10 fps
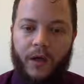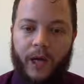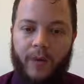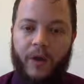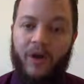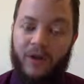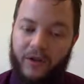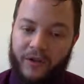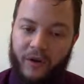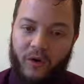
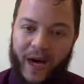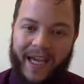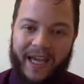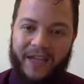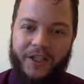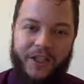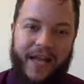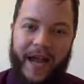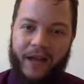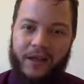Also, I can't just
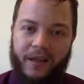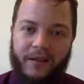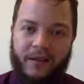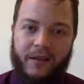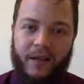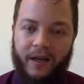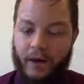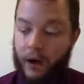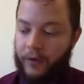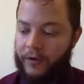access, let's say,
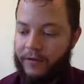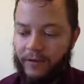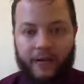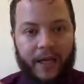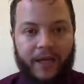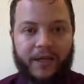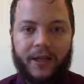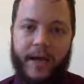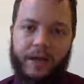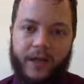oh, the second to
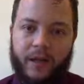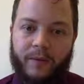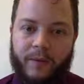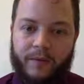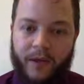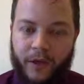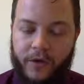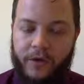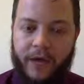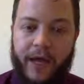last element
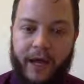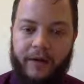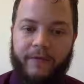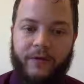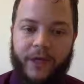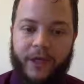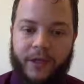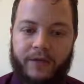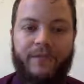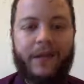using negative
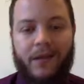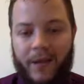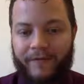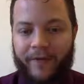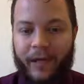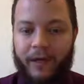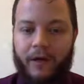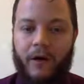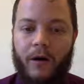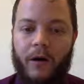notation. That's not valid
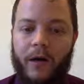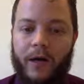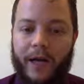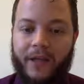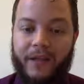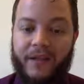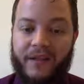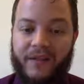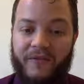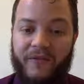in R. Actually, this
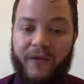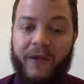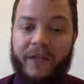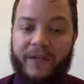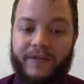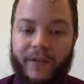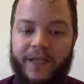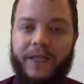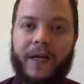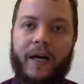has a very
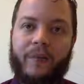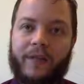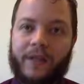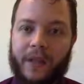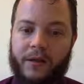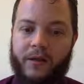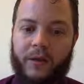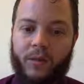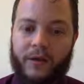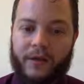different syntax in
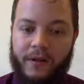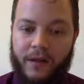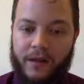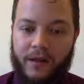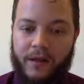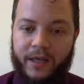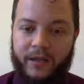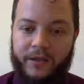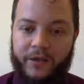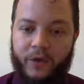R. What this does is tell
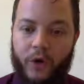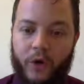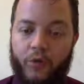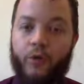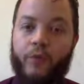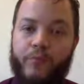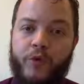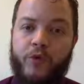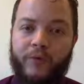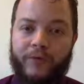it to
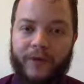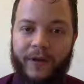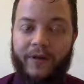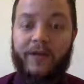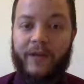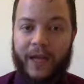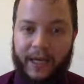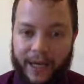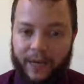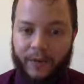remove the
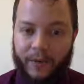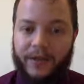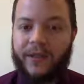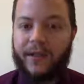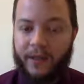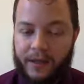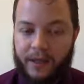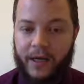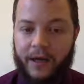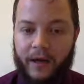second element
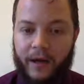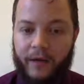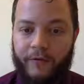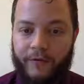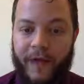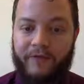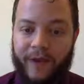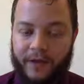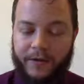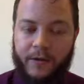inside of that
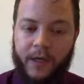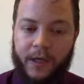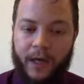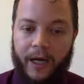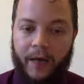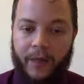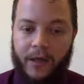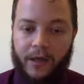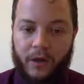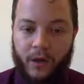vector.
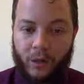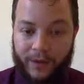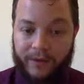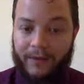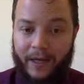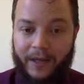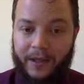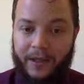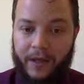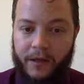And so what that
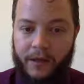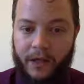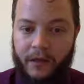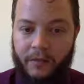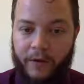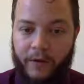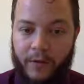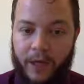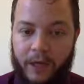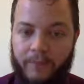actually does is it gets rid of the
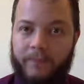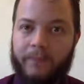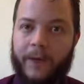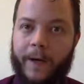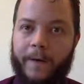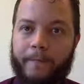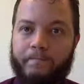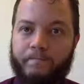B right here.